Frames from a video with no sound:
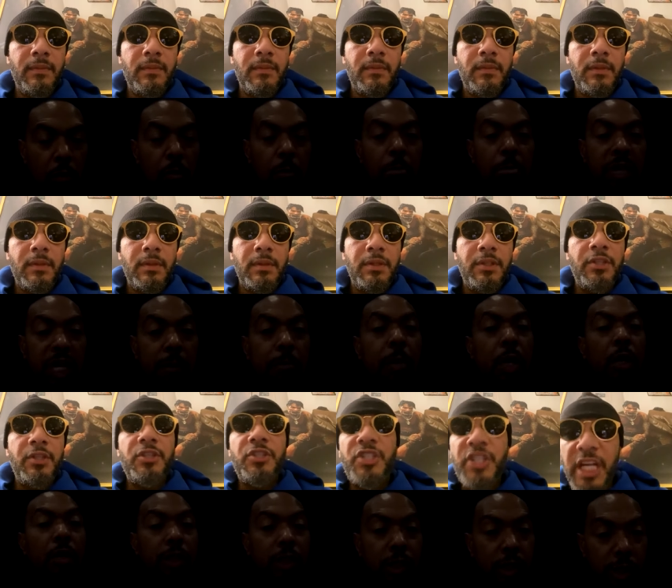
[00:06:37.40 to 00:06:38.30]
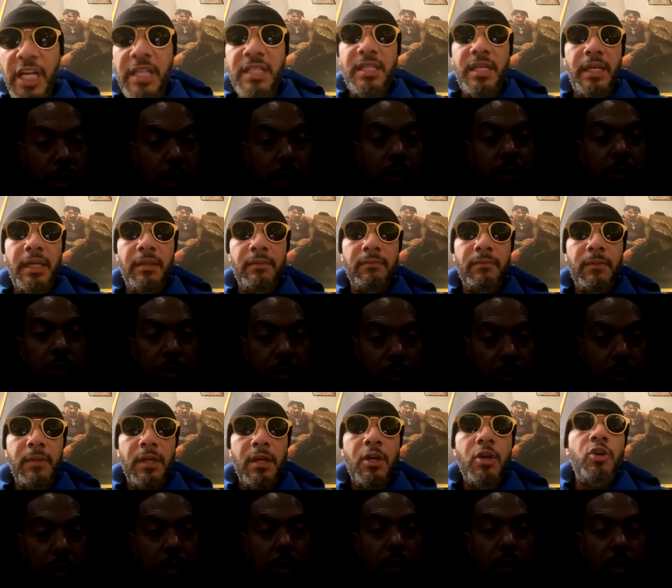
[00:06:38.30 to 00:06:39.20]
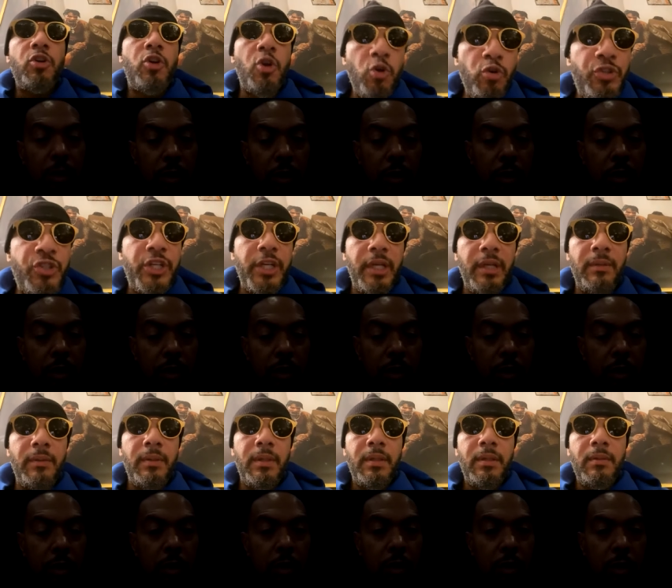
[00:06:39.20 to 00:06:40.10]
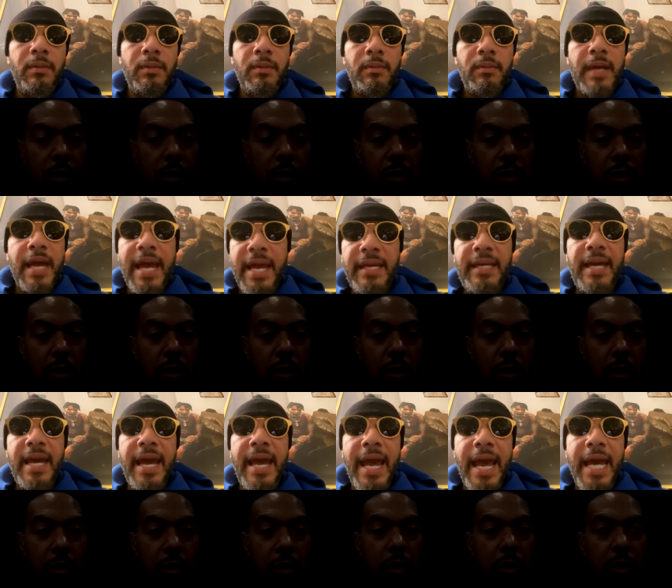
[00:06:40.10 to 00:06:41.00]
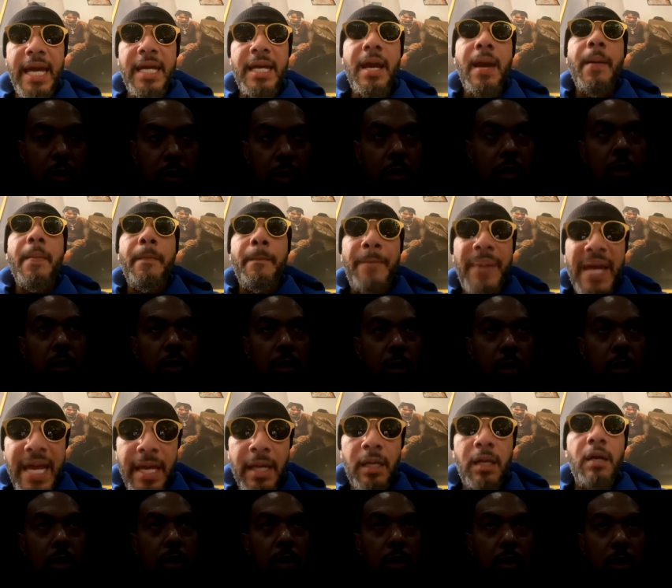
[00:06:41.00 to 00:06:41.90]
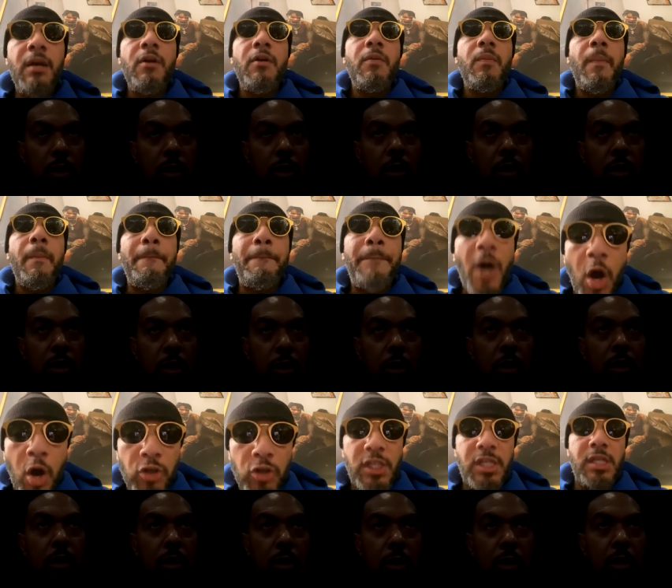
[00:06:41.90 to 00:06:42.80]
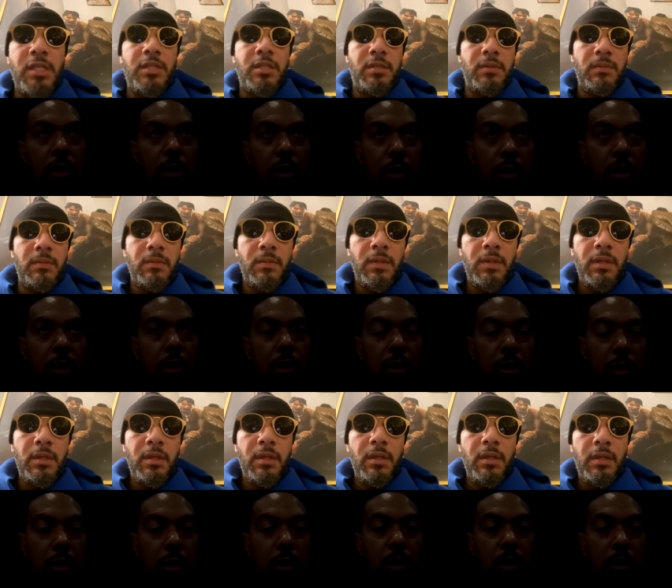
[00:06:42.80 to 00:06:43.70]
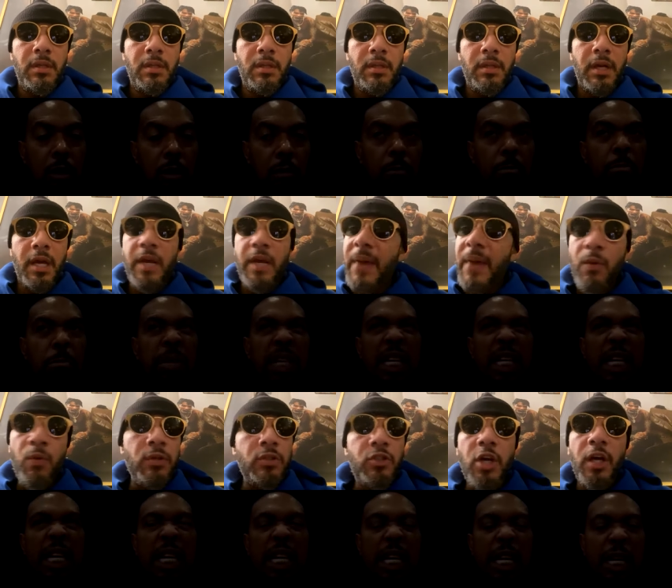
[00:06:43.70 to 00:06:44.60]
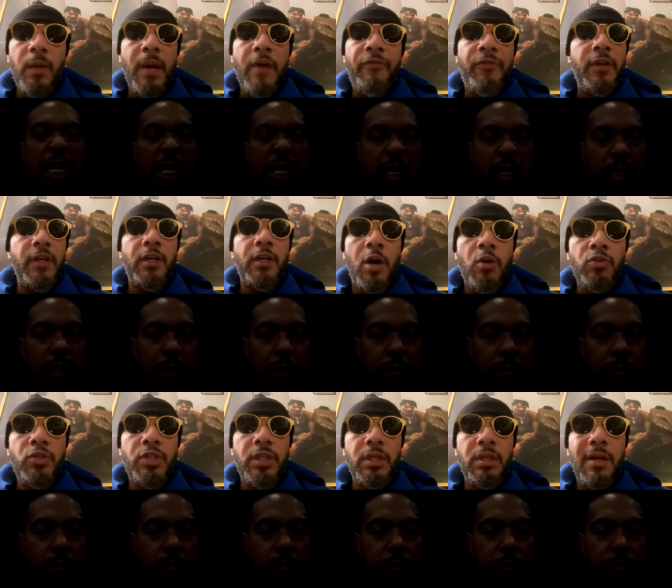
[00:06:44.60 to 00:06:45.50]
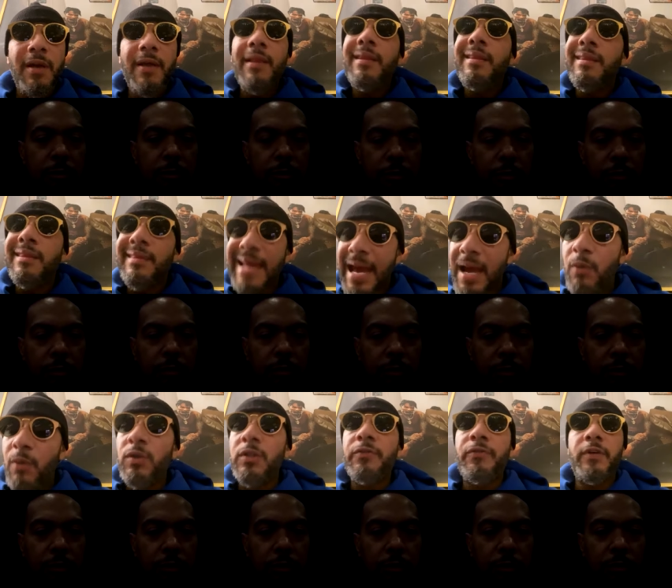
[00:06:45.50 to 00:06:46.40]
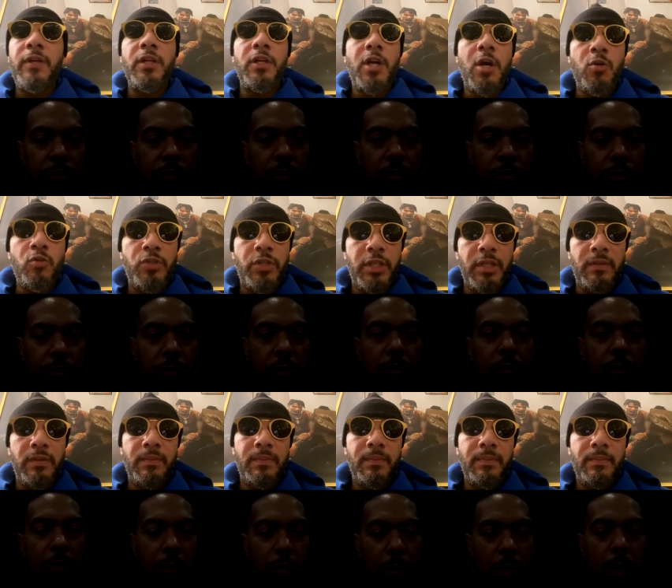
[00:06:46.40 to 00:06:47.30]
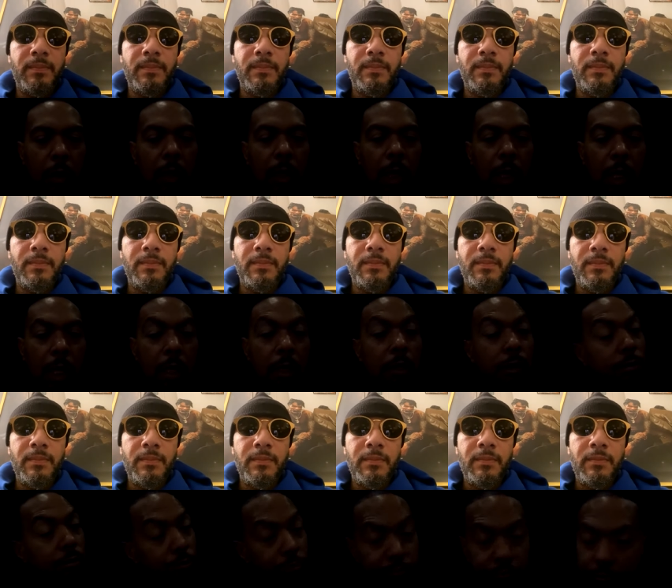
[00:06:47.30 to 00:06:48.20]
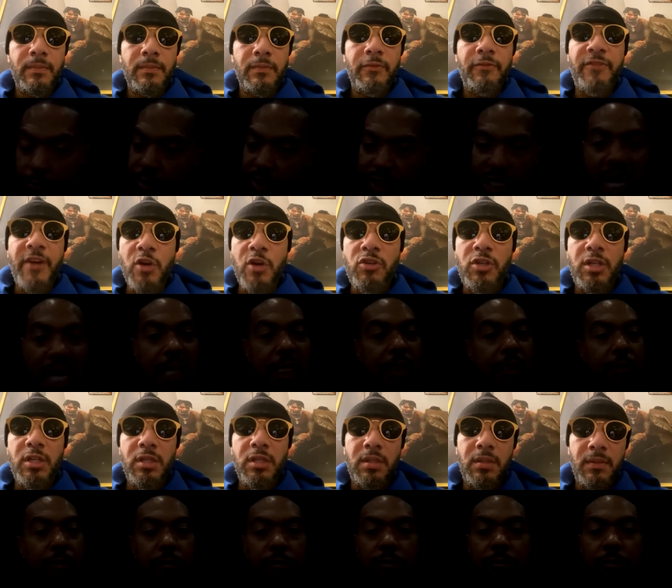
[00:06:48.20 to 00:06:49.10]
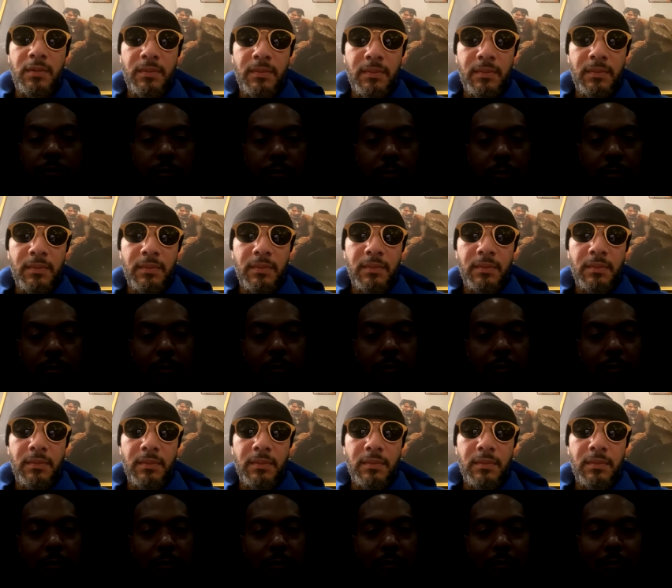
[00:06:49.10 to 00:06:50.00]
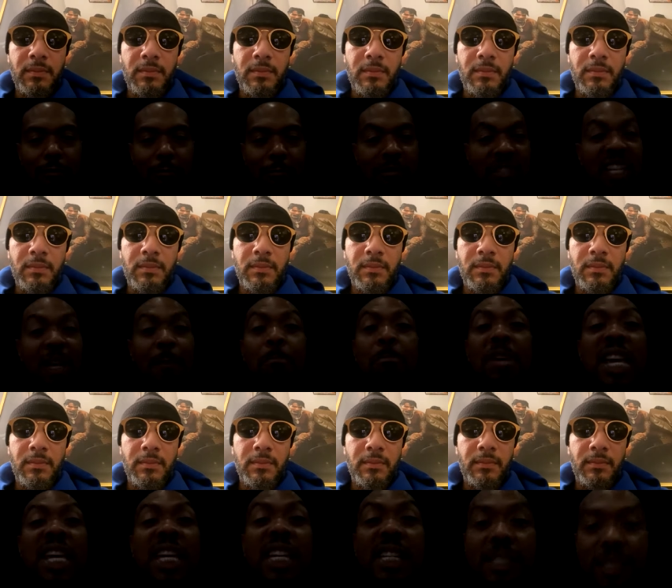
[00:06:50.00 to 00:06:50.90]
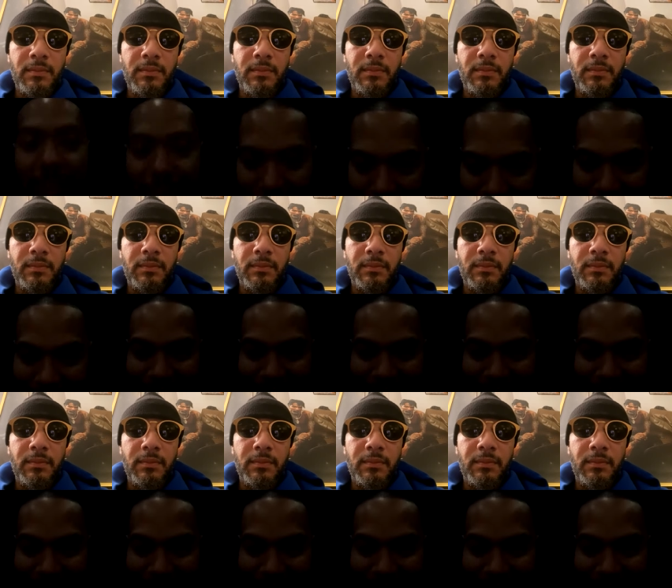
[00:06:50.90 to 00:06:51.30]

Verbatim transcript: Big bosses. Jeezy, Gucci, aka Big Bosses. Anybody want to talk about for the culture? That was for the culture. Versus the biggest